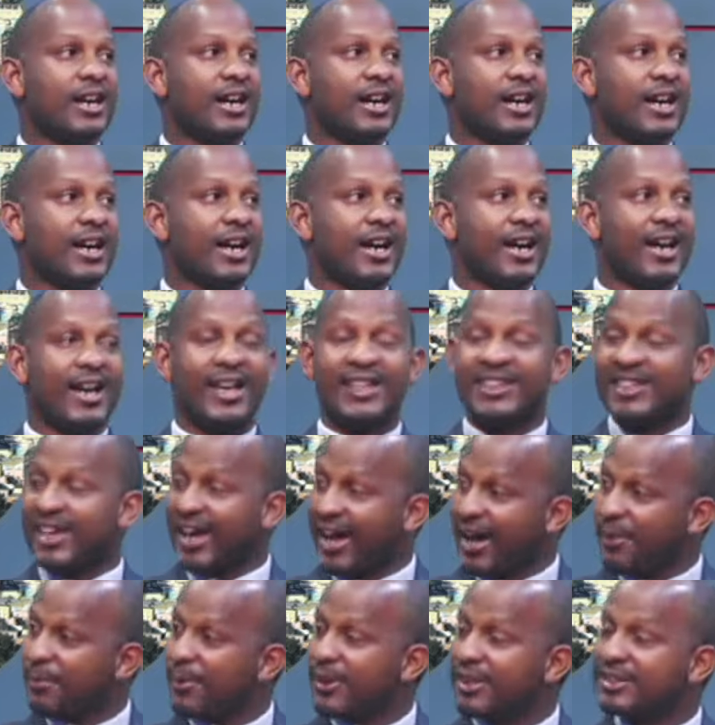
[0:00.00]
the
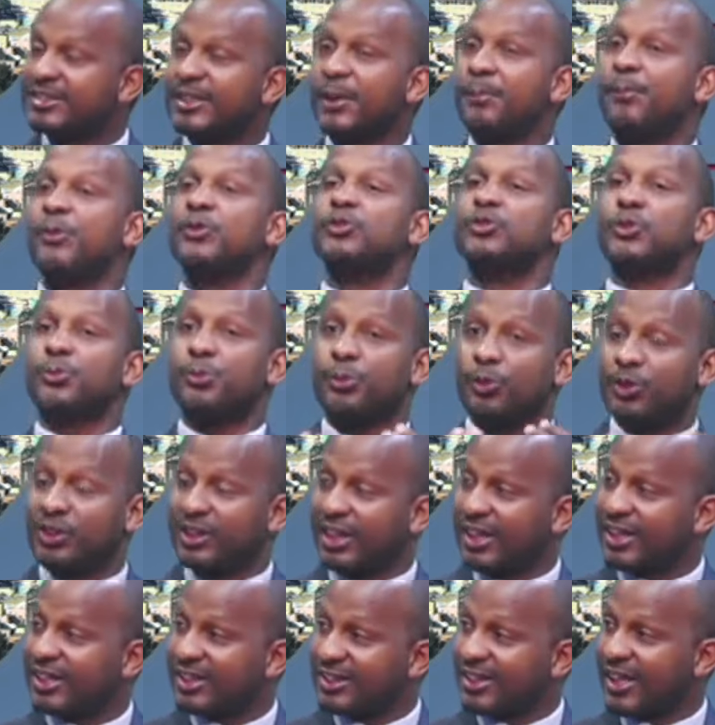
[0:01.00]
army is supposed to
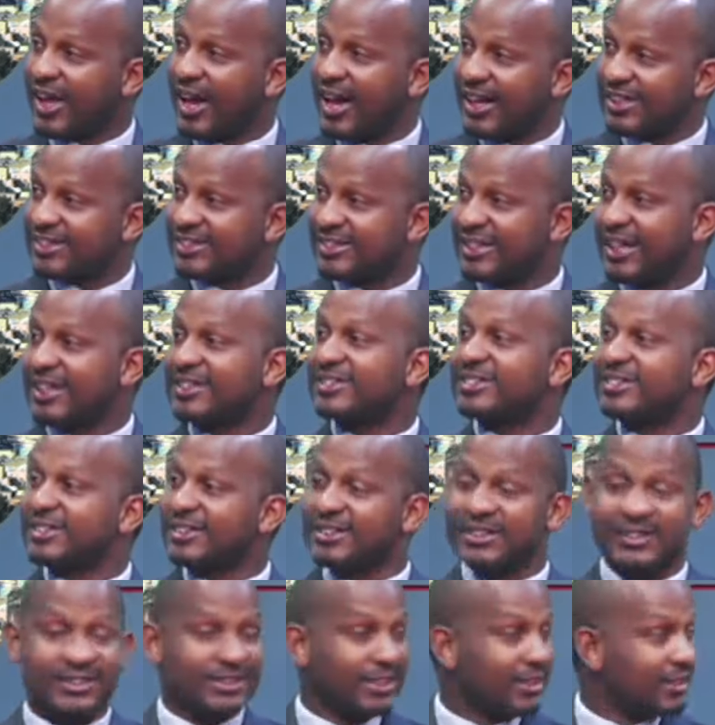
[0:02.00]
protect us as
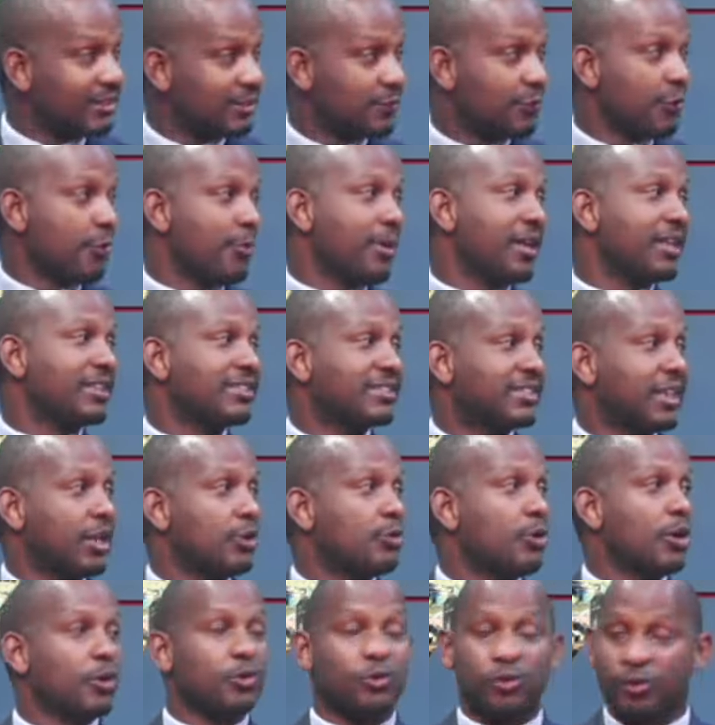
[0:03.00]
citizens from external
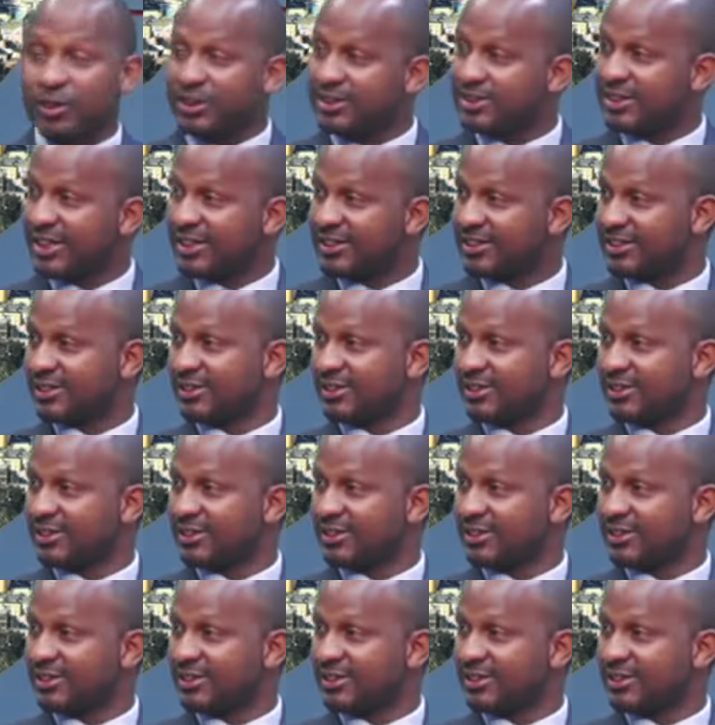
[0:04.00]
aggressors.